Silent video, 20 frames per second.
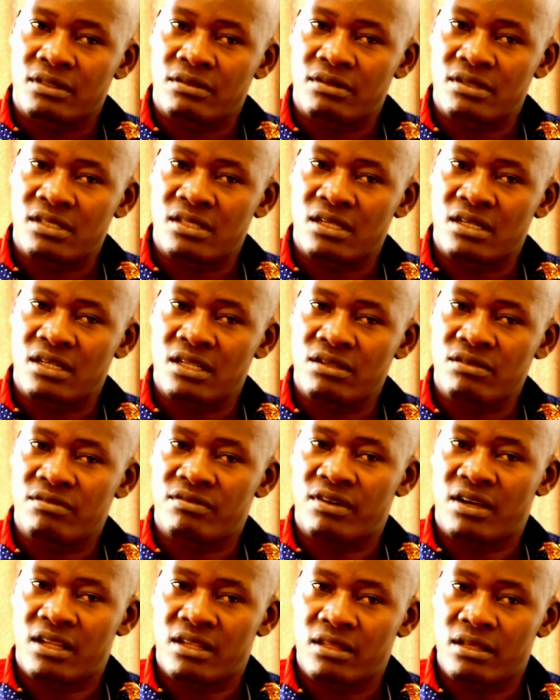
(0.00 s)
Recently,
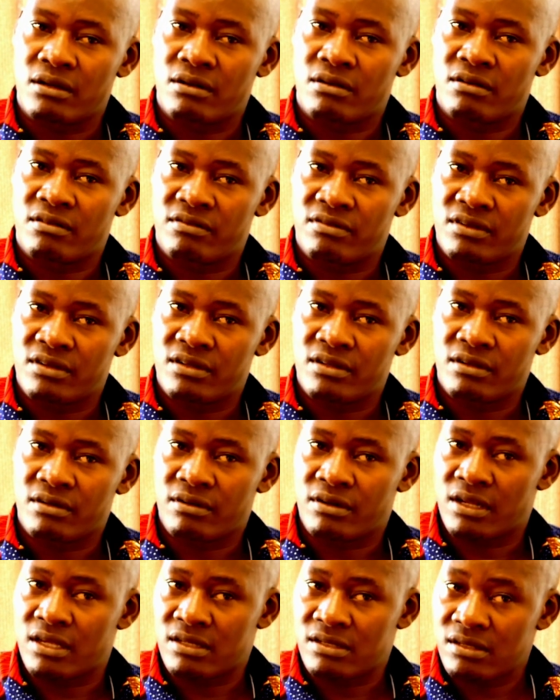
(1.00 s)
you've had the COVID
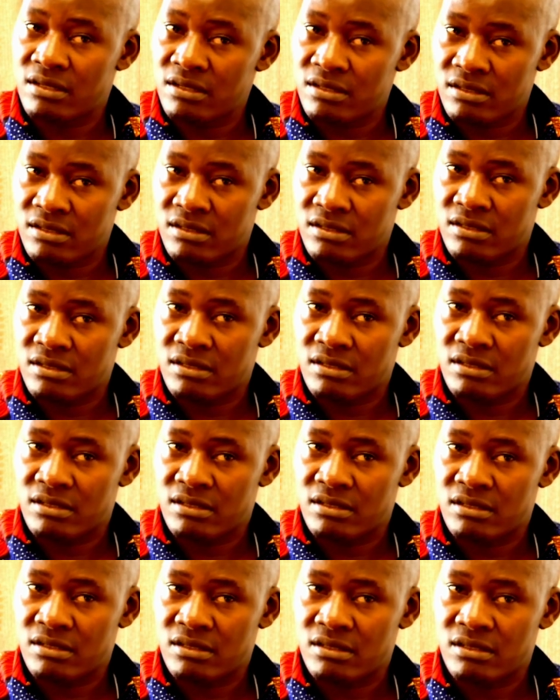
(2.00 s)
crisis.
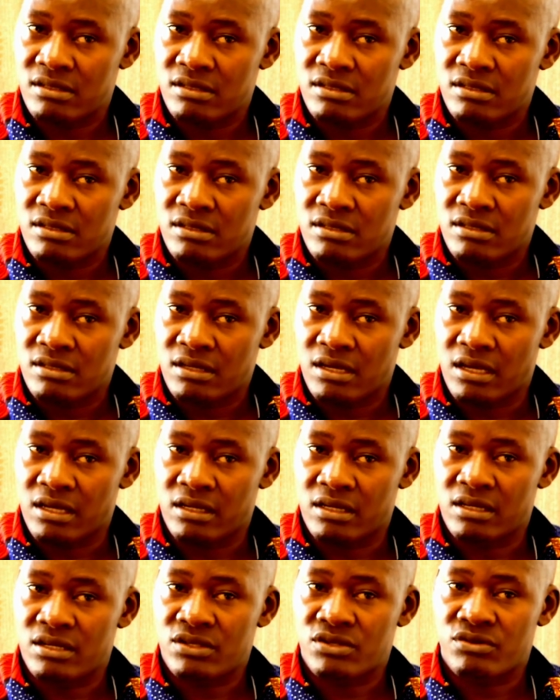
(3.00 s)
I
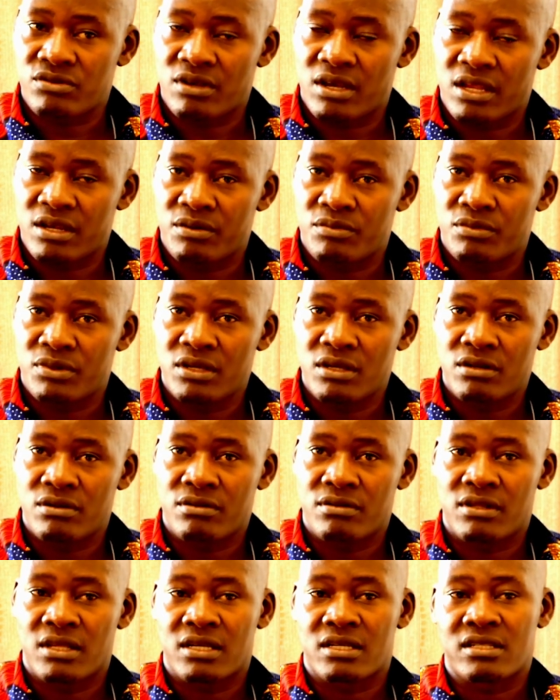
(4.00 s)
guess you and me
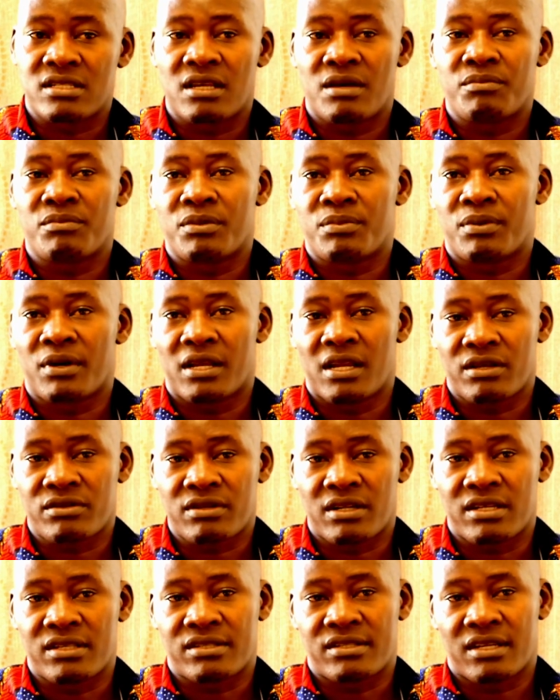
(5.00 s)
know that some people had
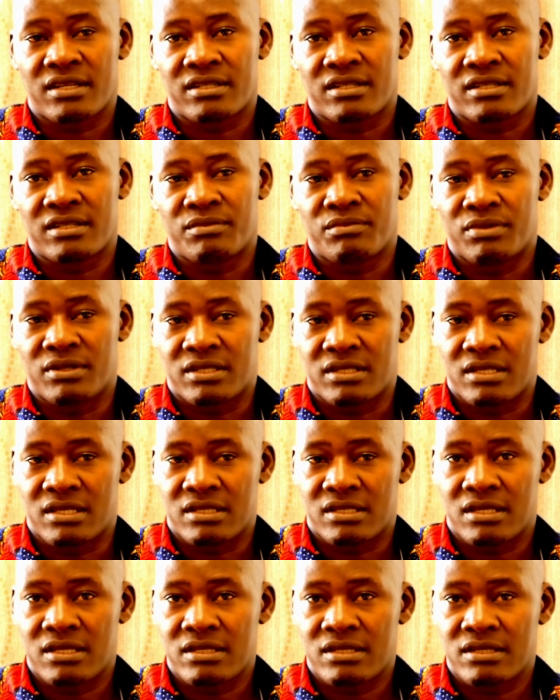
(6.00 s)
actually started
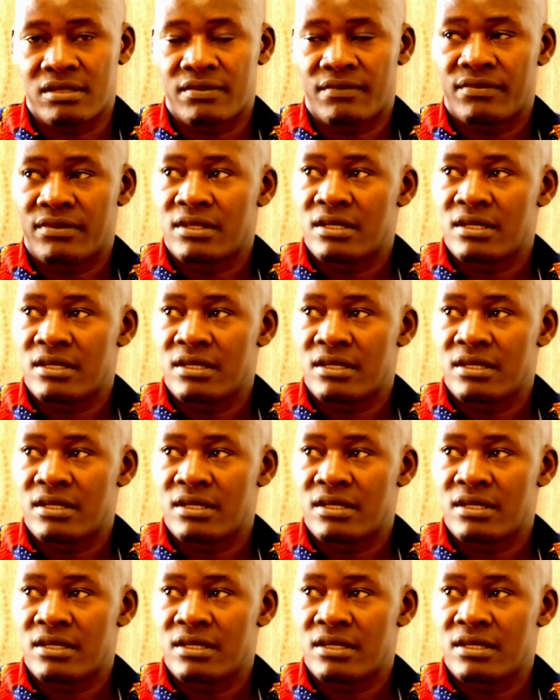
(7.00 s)
businesses.